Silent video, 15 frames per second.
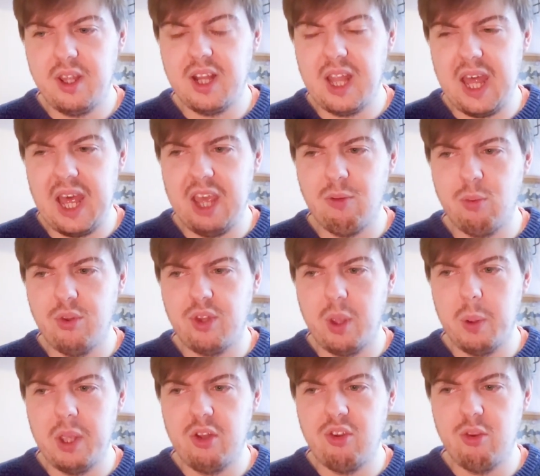Clive was
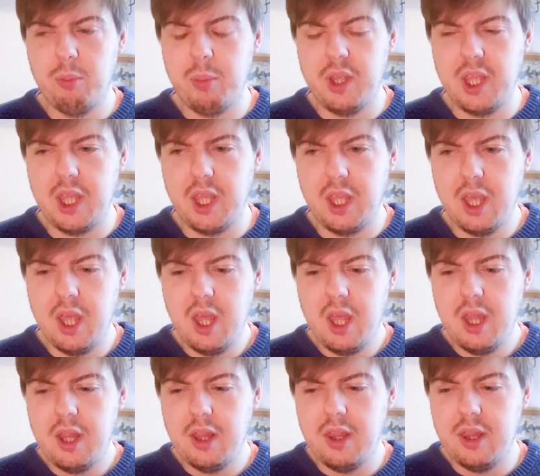going to be
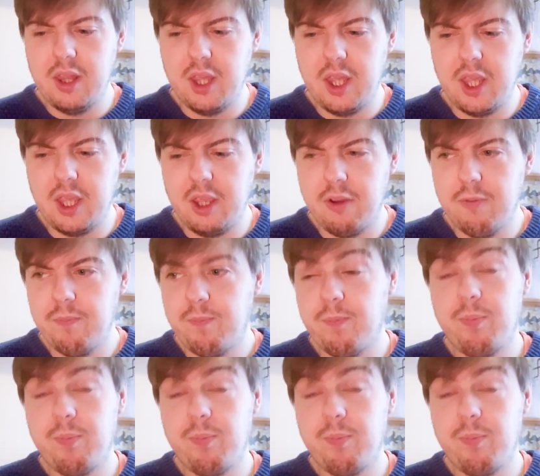the